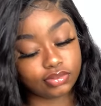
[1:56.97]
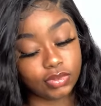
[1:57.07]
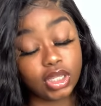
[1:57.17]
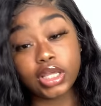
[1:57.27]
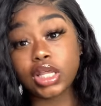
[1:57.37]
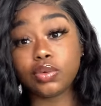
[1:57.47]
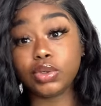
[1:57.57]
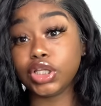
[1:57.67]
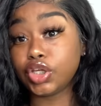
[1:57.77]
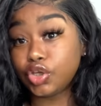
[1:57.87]
Yeah, they're
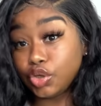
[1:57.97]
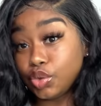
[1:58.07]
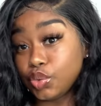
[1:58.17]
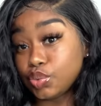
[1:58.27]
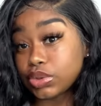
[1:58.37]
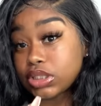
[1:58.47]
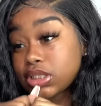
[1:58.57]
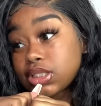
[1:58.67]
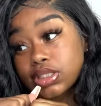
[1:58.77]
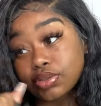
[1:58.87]
really cute.
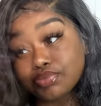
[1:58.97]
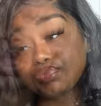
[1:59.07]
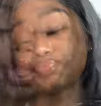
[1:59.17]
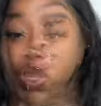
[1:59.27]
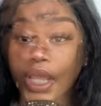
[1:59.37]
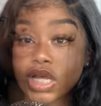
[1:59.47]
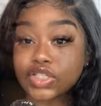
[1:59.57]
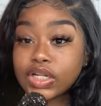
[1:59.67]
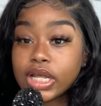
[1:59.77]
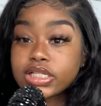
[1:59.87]
Okay, y'all,
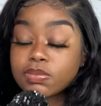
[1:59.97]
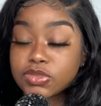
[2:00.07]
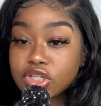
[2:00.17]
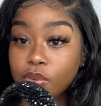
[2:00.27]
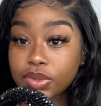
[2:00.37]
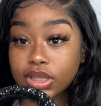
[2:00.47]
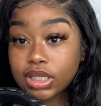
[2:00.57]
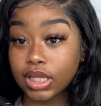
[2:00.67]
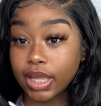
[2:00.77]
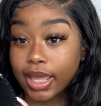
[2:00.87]
so next I'm gonna start with
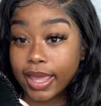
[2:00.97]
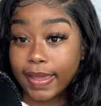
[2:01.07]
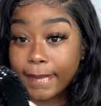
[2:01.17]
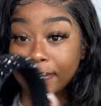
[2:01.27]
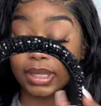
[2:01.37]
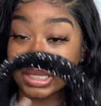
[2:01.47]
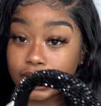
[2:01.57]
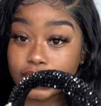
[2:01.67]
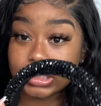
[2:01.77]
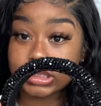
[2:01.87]
the
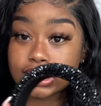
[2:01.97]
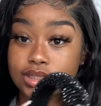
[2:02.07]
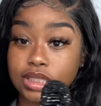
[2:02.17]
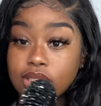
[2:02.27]
headbands.